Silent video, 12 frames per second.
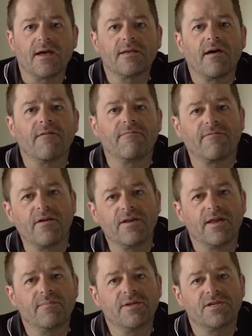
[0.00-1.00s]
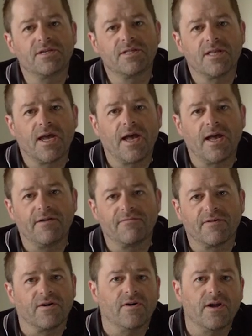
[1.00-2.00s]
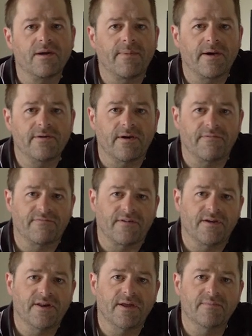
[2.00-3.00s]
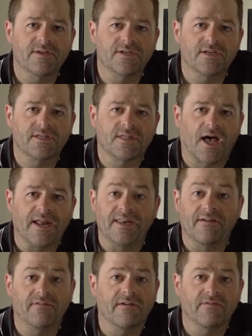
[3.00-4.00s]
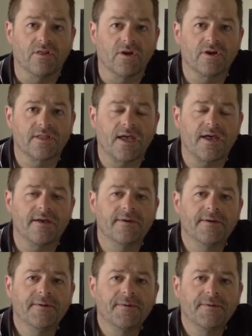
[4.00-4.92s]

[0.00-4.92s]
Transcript: I, I've found images that I'd forgotten about, I've found images that I'd never even looked at.